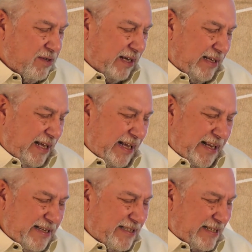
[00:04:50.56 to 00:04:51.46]
and a
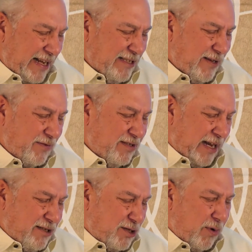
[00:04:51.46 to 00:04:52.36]
keen sense of
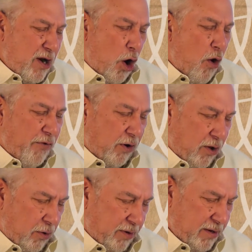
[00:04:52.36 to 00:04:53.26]
sensory
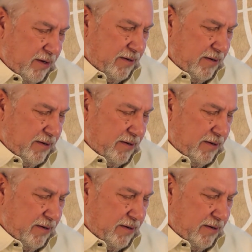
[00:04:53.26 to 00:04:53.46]
overload.